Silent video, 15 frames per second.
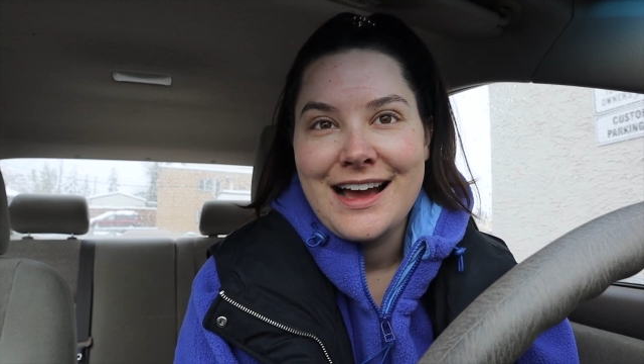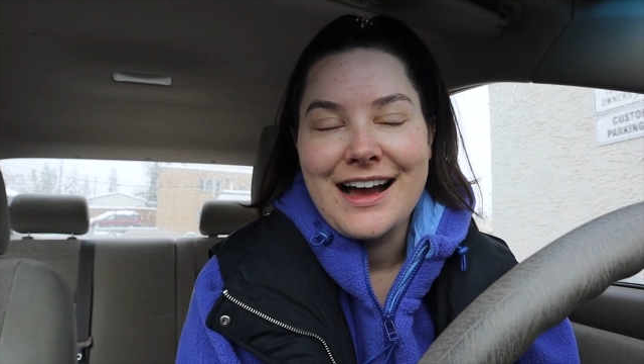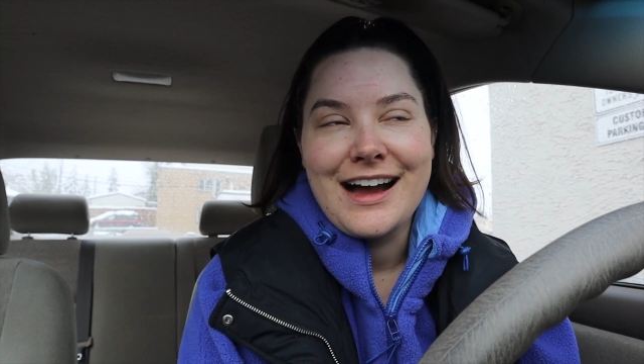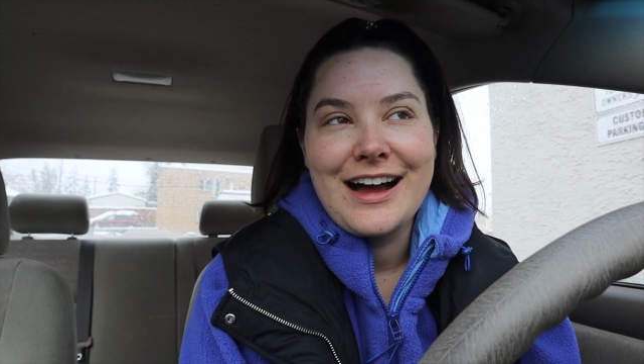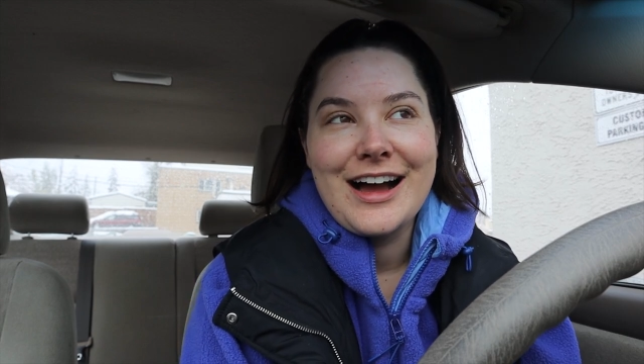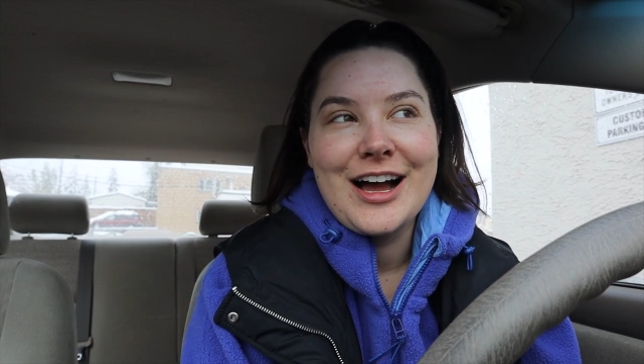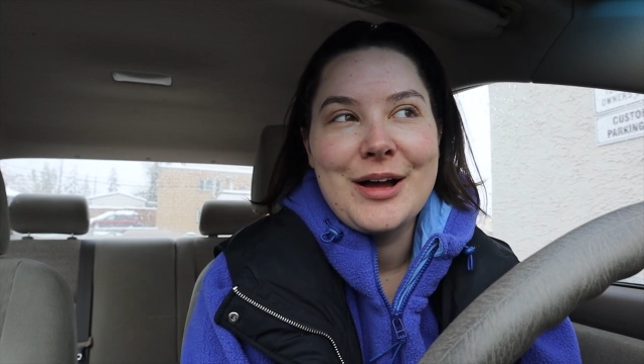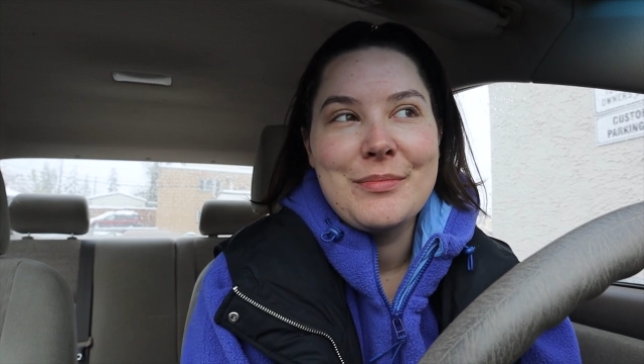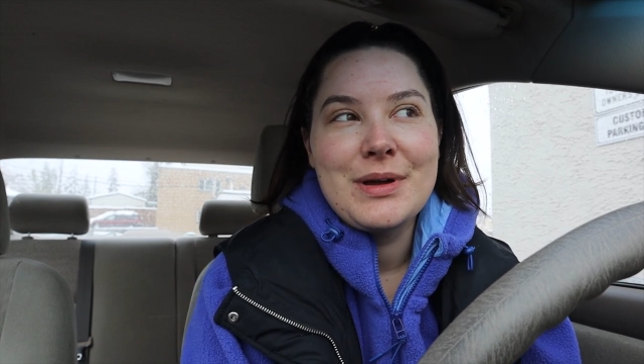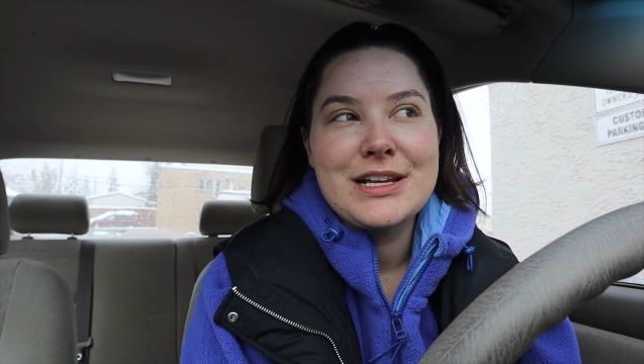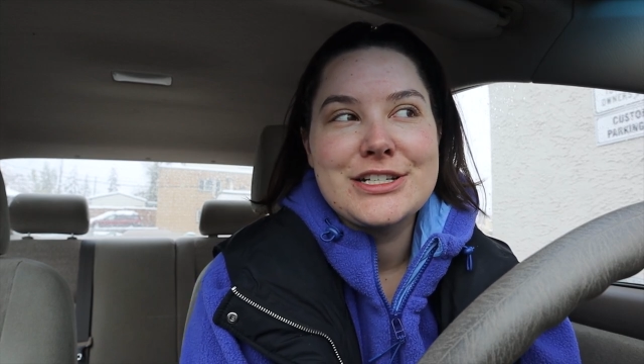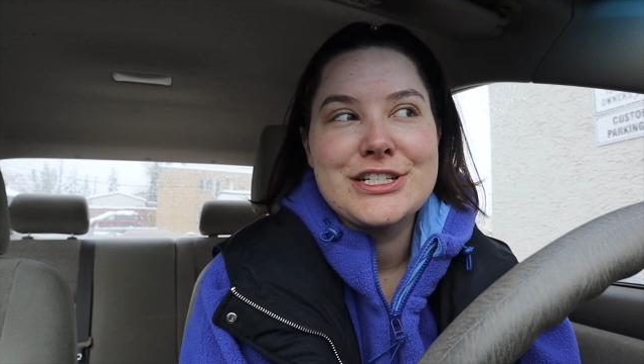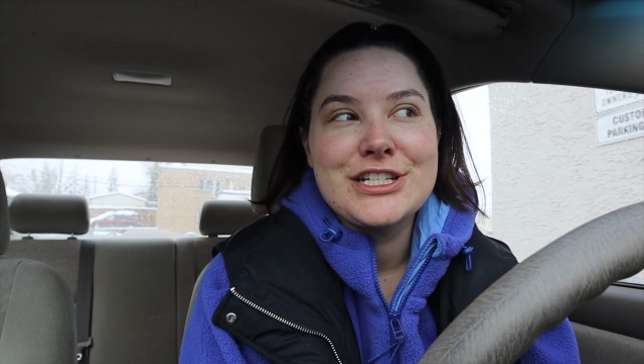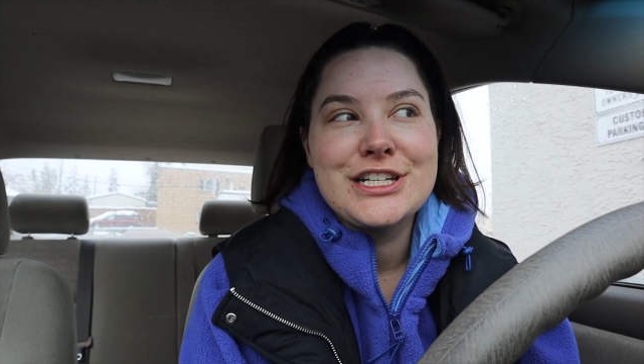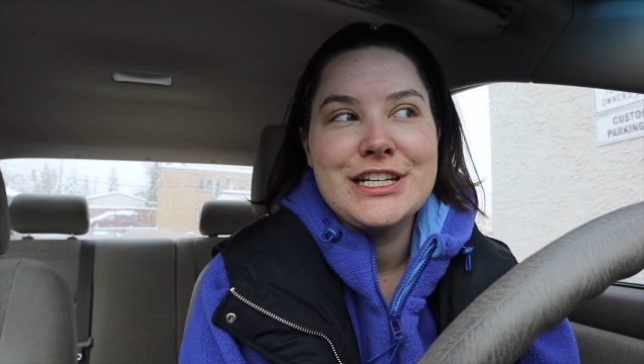My
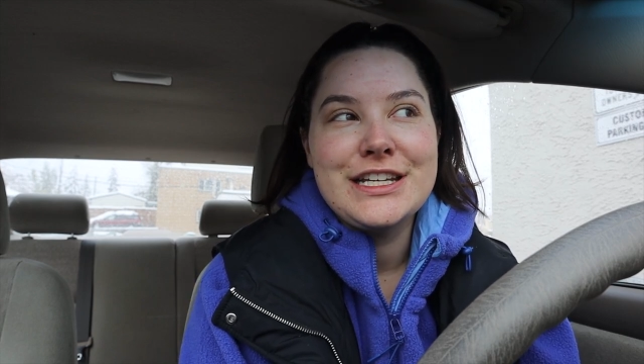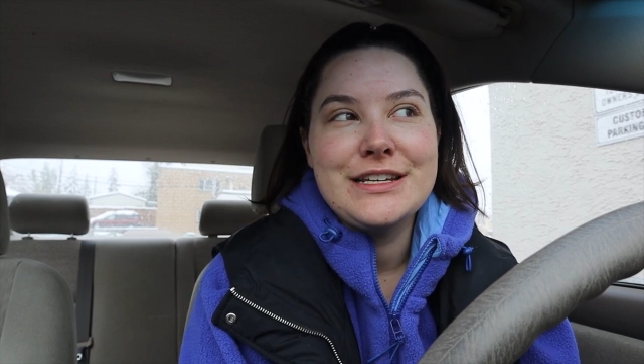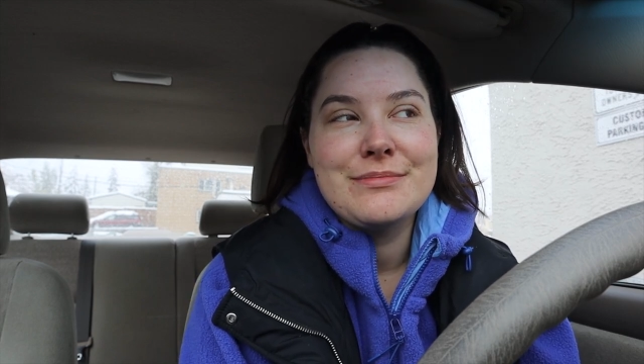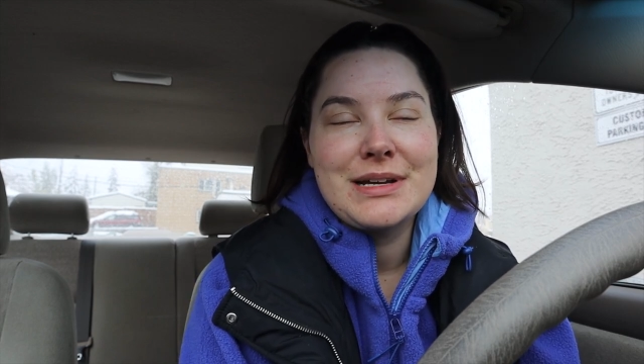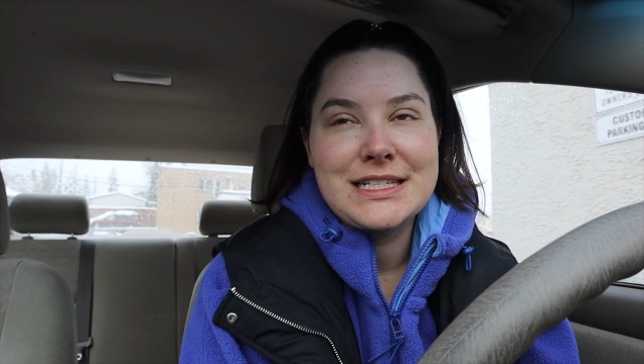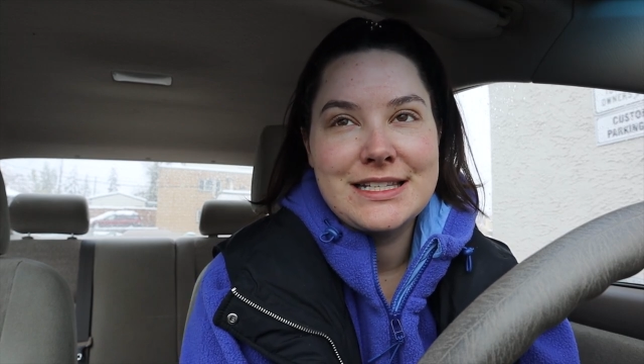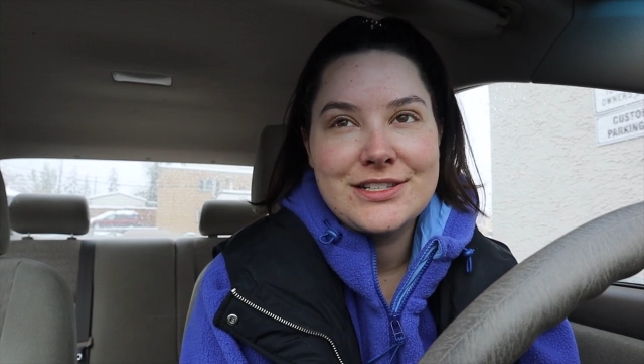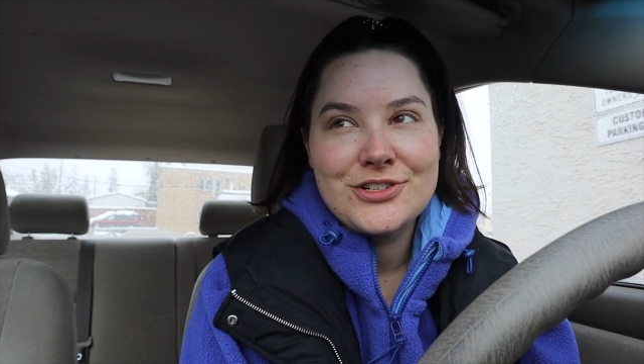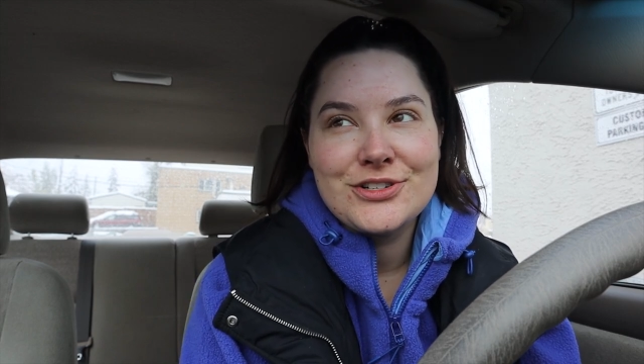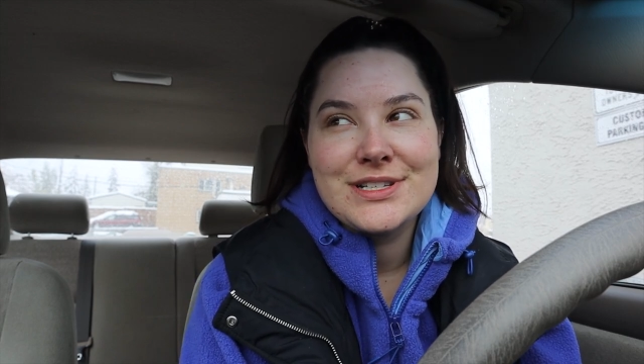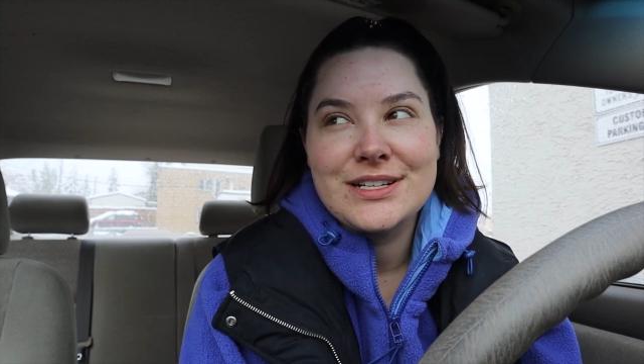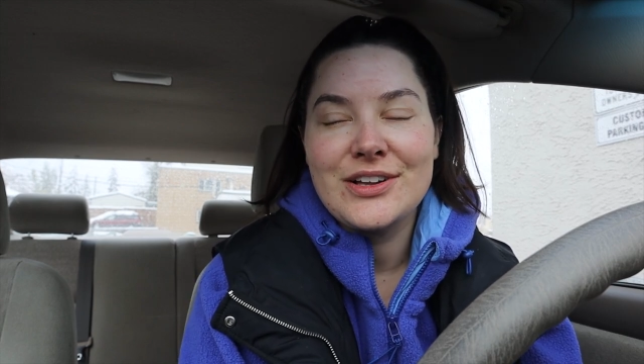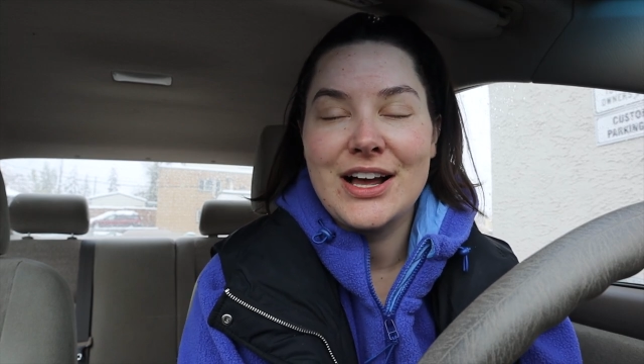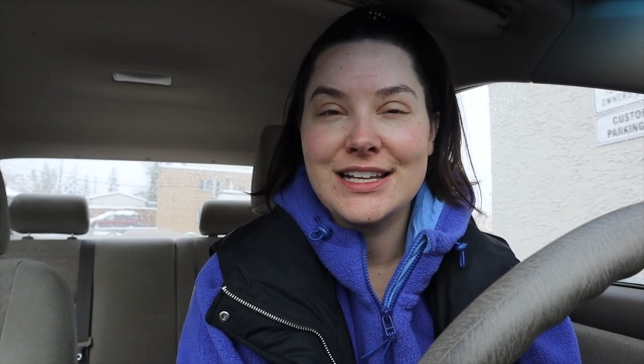sister still